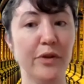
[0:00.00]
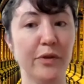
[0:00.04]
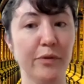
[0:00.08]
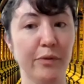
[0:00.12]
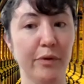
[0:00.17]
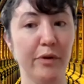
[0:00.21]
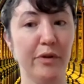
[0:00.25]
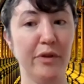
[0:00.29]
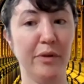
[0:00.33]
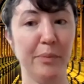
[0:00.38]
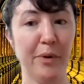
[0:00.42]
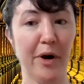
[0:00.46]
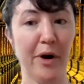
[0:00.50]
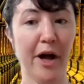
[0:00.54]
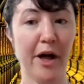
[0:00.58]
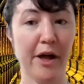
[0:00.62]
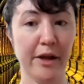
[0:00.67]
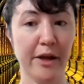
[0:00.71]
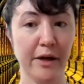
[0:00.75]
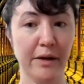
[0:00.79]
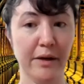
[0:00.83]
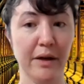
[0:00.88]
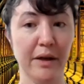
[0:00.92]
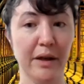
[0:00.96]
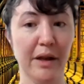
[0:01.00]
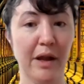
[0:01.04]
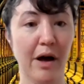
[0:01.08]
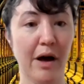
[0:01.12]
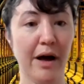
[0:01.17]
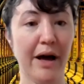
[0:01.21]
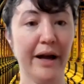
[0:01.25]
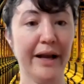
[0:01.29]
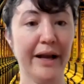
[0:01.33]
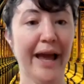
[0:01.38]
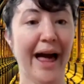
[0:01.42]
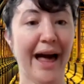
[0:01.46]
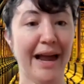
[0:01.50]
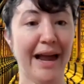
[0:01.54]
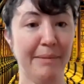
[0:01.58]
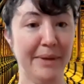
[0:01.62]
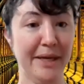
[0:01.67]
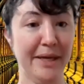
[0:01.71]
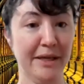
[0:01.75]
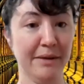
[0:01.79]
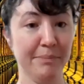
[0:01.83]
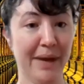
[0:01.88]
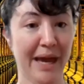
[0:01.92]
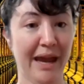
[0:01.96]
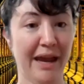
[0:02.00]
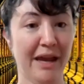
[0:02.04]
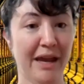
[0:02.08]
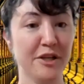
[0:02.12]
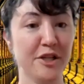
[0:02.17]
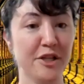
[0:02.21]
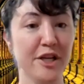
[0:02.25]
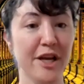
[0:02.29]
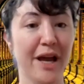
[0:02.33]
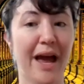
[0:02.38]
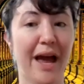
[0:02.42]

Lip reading: through the Brehon Law Academy page,